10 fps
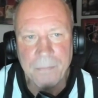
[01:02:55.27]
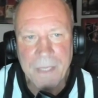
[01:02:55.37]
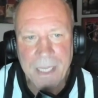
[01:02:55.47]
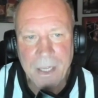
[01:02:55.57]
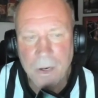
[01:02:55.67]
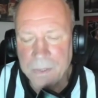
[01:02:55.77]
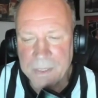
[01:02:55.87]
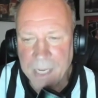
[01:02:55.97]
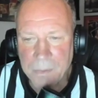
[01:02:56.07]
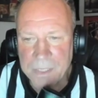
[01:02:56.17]
He always,
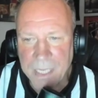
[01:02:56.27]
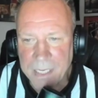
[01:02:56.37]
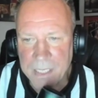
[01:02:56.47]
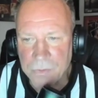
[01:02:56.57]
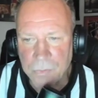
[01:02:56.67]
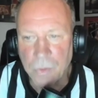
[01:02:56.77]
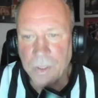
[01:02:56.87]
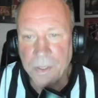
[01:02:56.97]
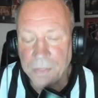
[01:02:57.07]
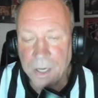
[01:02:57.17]
that was like his rule
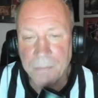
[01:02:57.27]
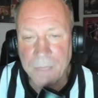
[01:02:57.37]
of thumb.